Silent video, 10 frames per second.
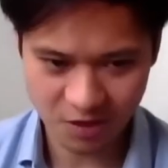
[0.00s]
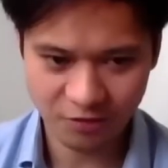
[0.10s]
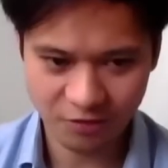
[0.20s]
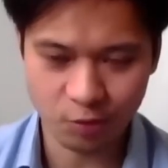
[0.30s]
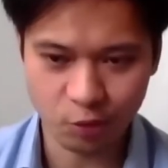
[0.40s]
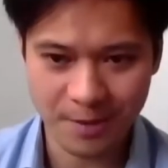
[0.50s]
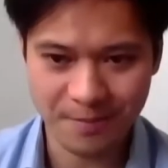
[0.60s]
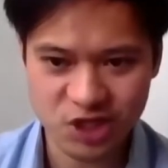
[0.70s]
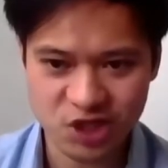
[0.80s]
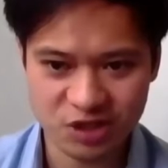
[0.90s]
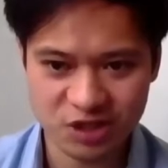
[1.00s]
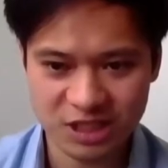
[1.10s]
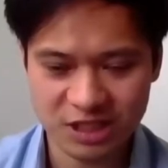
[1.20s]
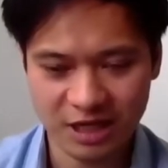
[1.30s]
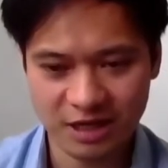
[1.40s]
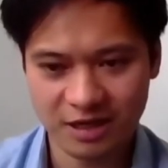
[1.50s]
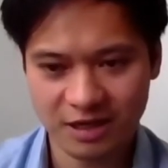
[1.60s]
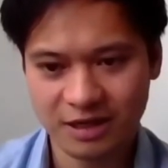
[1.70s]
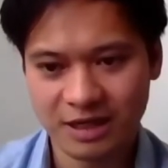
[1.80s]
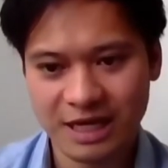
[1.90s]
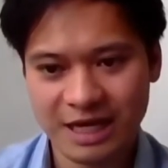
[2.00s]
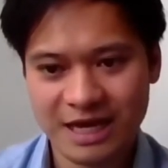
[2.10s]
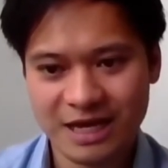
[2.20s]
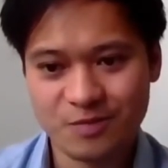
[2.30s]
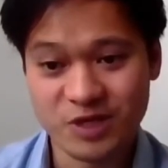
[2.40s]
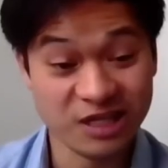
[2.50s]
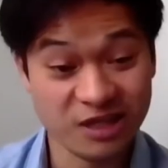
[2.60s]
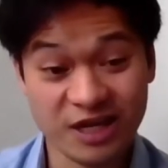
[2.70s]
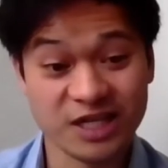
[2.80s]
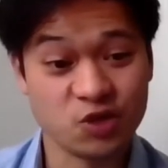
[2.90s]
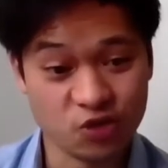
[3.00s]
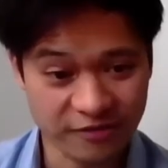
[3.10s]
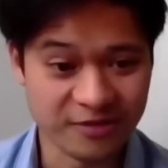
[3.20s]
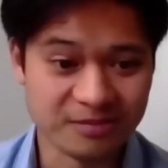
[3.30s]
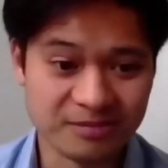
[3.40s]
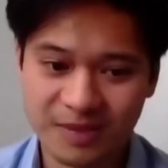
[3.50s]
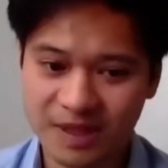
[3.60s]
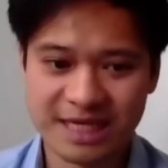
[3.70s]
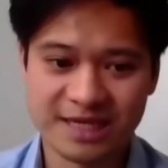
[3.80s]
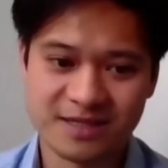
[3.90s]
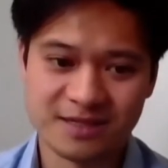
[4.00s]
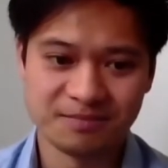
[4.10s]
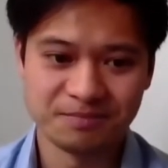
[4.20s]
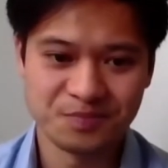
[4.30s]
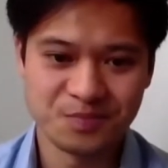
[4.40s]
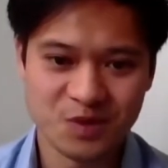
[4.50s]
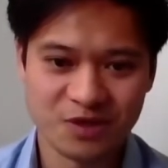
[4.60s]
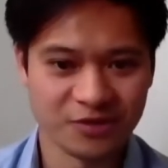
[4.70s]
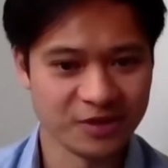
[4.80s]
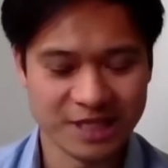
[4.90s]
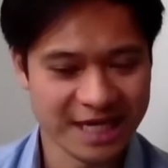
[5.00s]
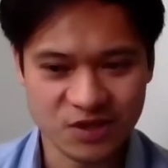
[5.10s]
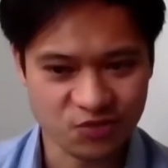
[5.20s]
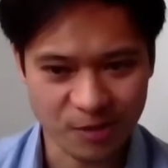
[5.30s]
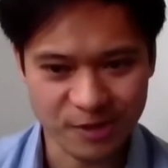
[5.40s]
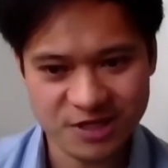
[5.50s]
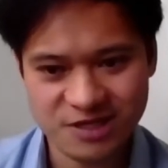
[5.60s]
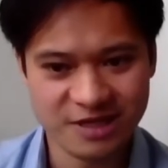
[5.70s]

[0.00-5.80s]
from what I mentioned, machine learning is driven by data. So if your data is rubbish,